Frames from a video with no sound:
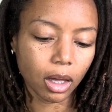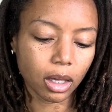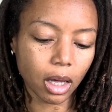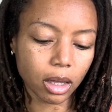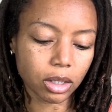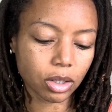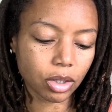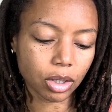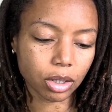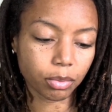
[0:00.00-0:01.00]
Yeah, this is
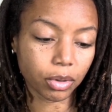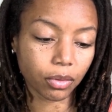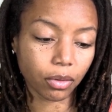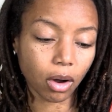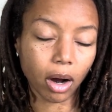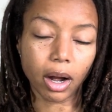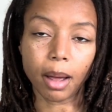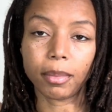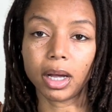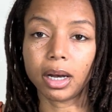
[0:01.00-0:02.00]
just a beautiful card. I
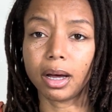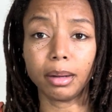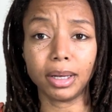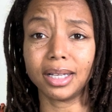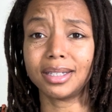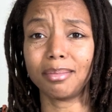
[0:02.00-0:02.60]
mean, it's